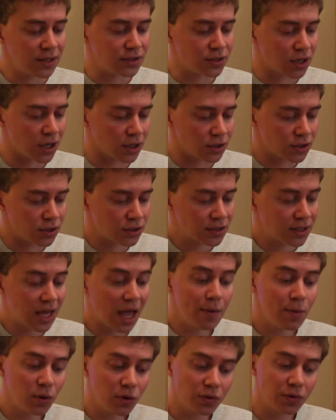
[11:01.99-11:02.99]
changes,
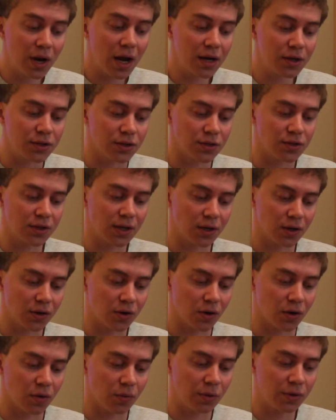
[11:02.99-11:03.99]
chemical reactions can
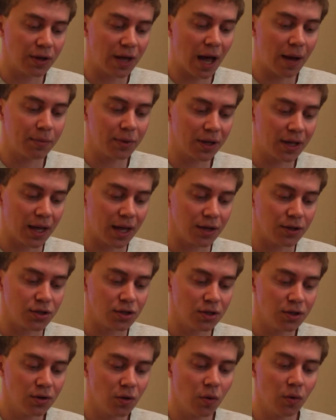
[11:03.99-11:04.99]
occur with the
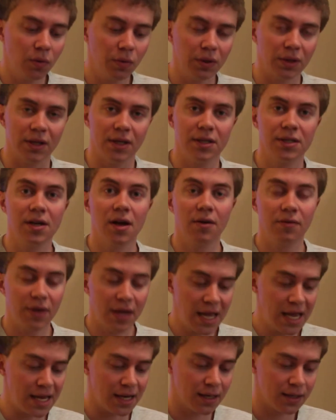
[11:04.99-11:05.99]
application or release of
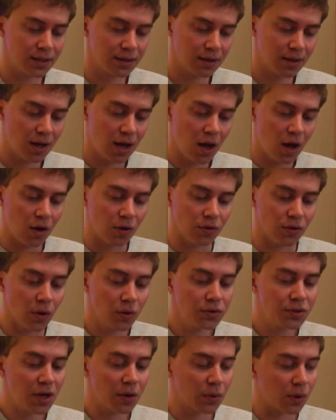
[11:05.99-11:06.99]
heat.
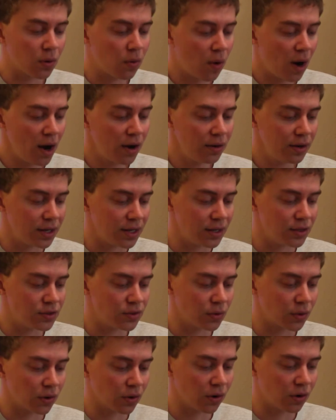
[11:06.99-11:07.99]
Those that require heat
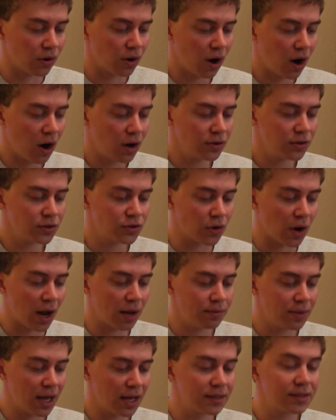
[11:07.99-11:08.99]
to occur are
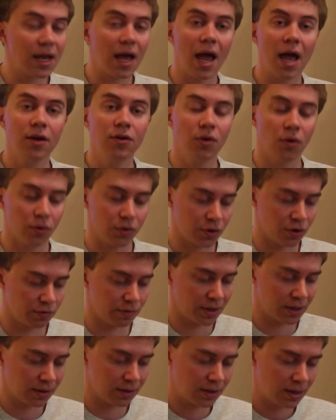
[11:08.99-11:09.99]
described as
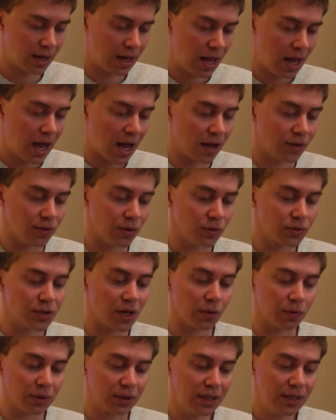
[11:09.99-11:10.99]
endothermic, and those
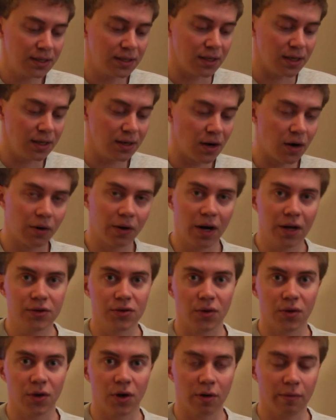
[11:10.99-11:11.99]
that release heat are
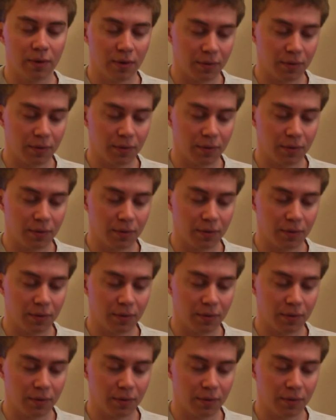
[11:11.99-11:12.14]
exothermic.